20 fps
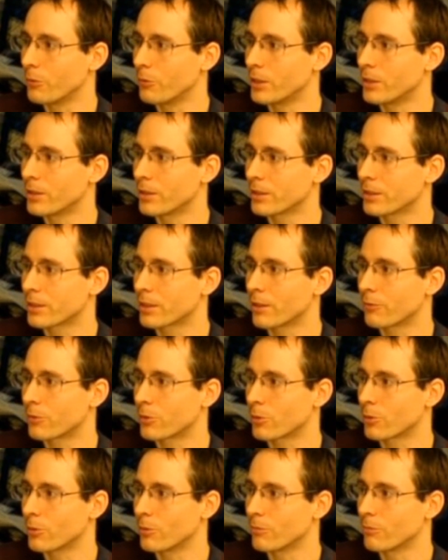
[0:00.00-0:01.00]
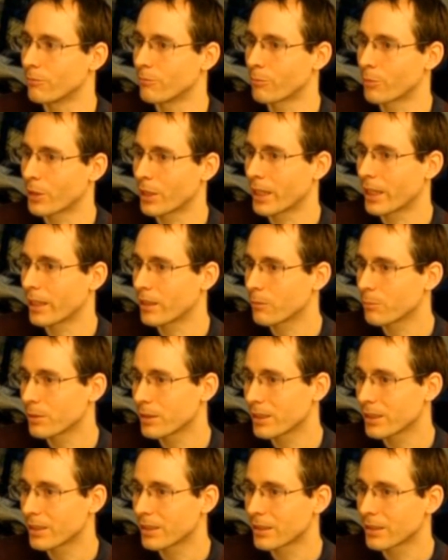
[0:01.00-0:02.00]
you just have to plan a
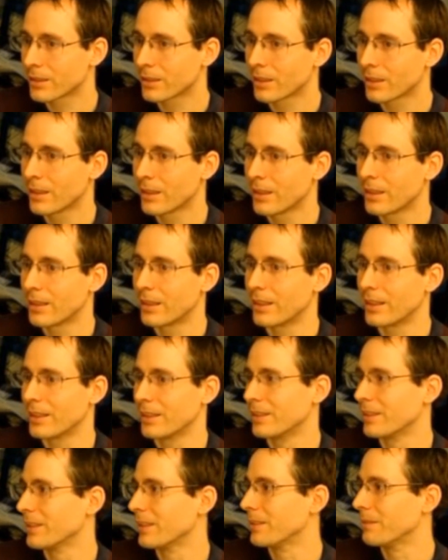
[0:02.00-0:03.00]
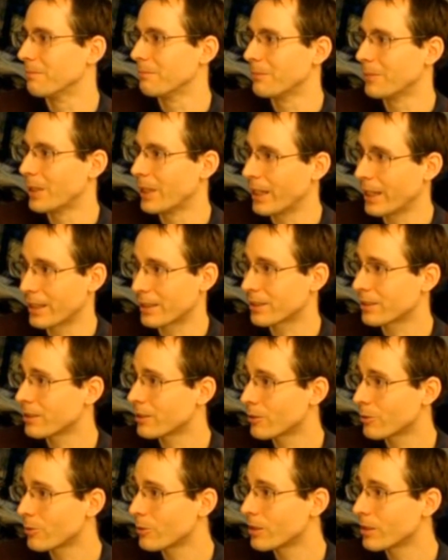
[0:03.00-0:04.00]
bit and then
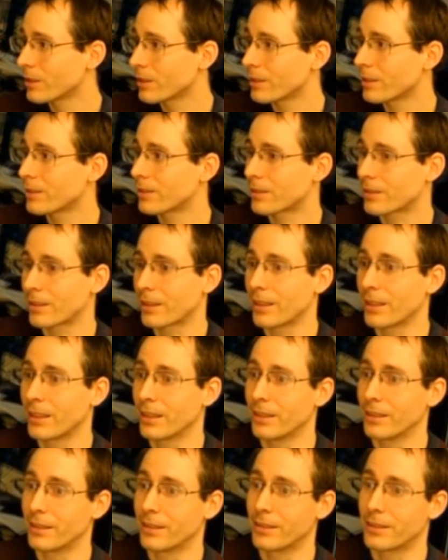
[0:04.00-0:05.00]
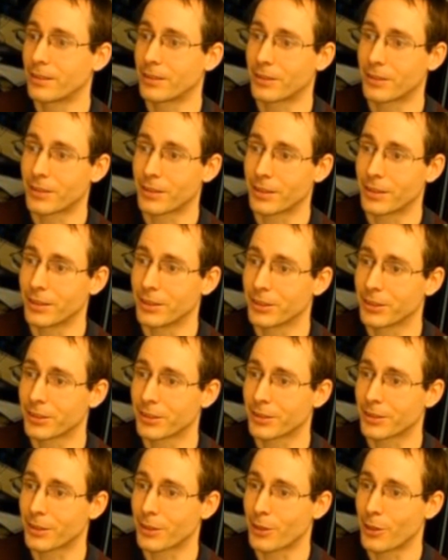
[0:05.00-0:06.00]
execute it and
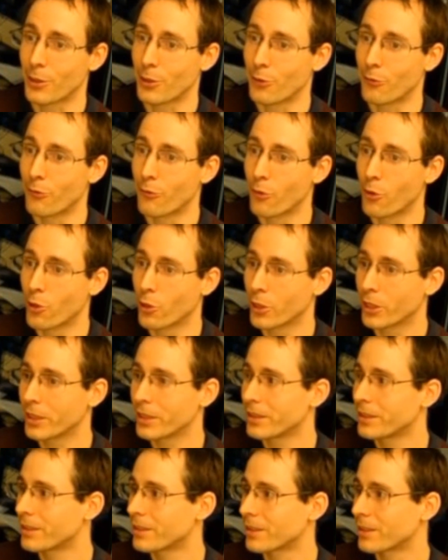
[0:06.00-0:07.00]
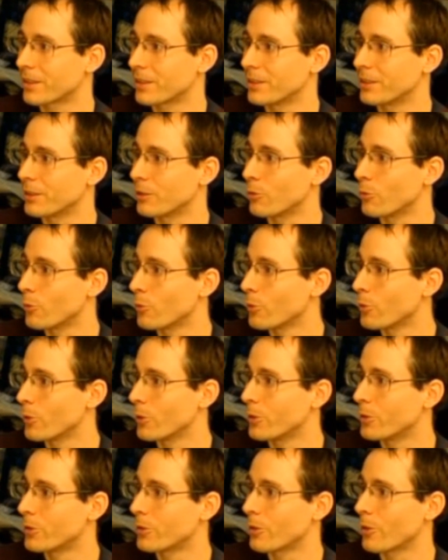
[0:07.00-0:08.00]
just avoid the
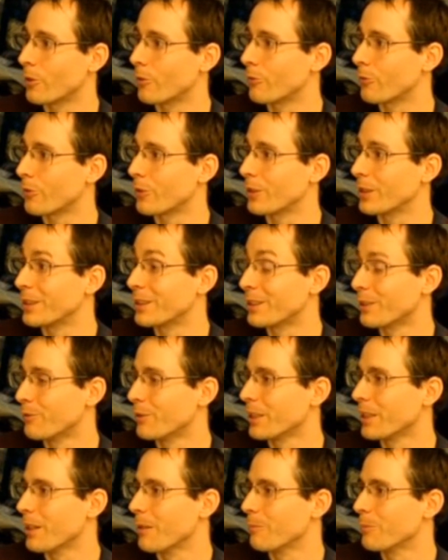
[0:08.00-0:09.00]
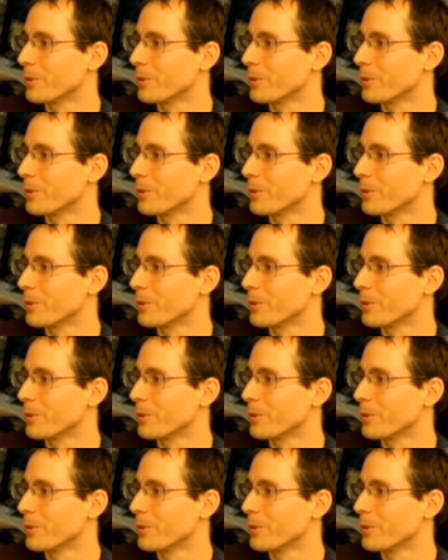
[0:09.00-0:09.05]
urge of giving up.